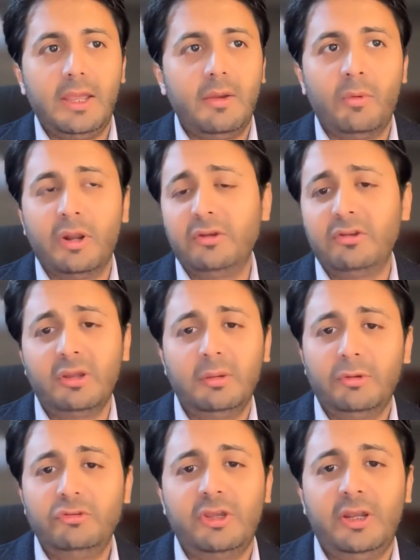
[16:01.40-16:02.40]
We're not talking
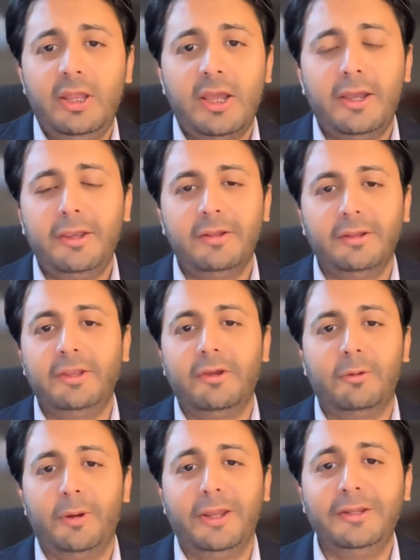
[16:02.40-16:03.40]
about Gen AI like
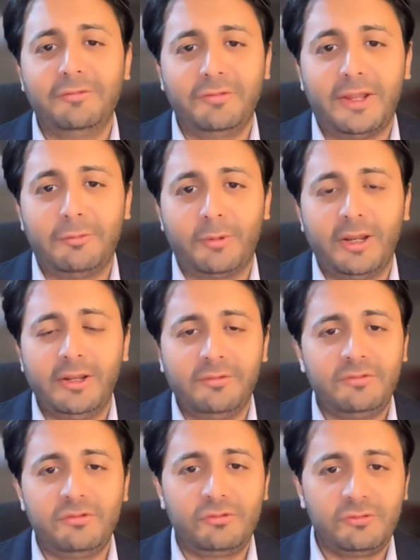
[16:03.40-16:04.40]
or any of that, right?
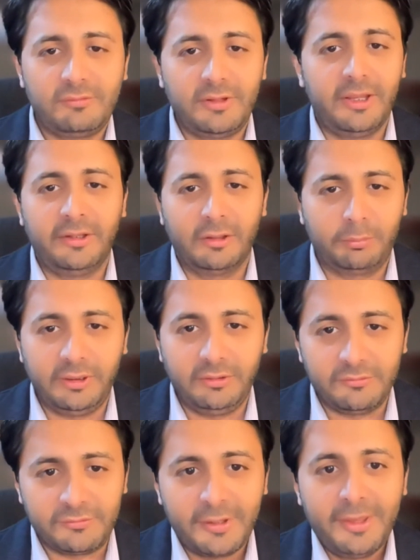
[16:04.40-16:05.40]
It's just
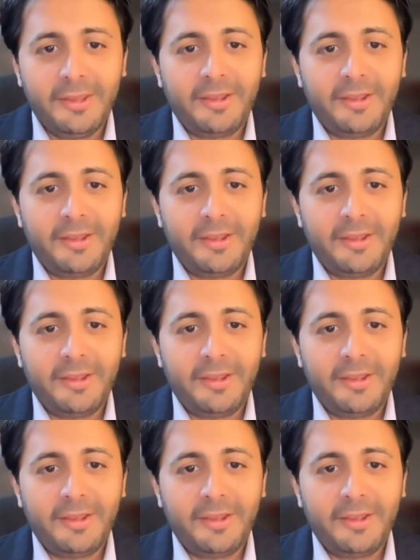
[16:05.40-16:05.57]
NLPs.